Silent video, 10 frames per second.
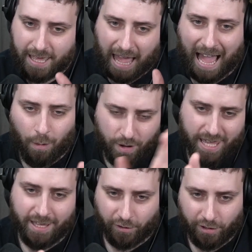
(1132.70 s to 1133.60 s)
out
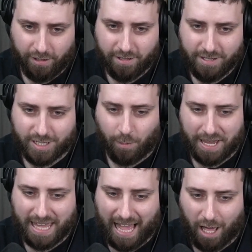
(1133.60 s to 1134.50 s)
heal, so I
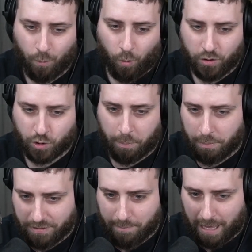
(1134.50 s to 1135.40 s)
can't 1-drop him
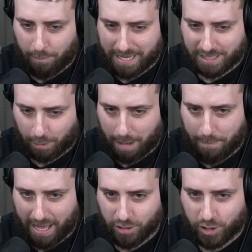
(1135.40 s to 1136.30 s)
with the Melmetal on my
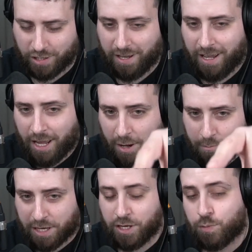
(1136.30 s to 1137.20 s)
bench.
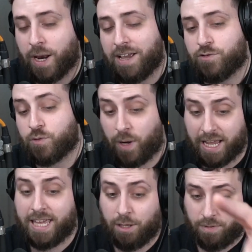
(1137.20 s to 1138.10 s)
Because when I
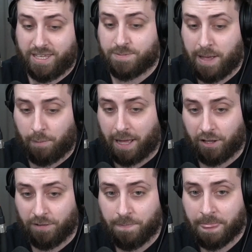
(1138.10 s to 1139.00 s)
kill him with this
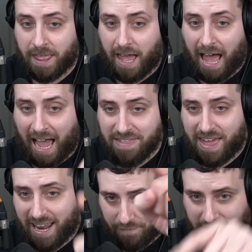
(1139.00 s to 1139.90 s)
Melmetal, I then
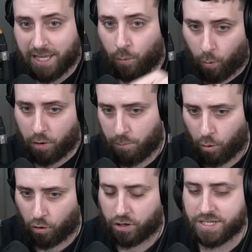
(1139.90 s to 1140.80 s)
have to kill 1
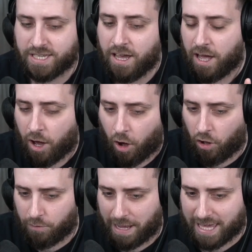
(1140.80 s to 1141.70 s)
more because all
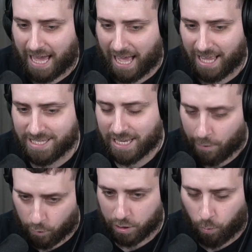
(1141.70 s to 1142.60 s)
of my cards are
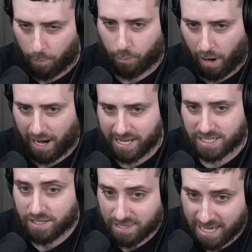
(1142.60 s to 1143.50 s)
only 1 prize.
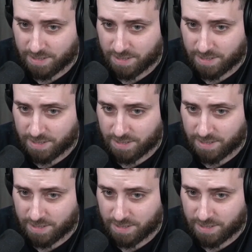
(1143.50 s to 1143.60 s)
His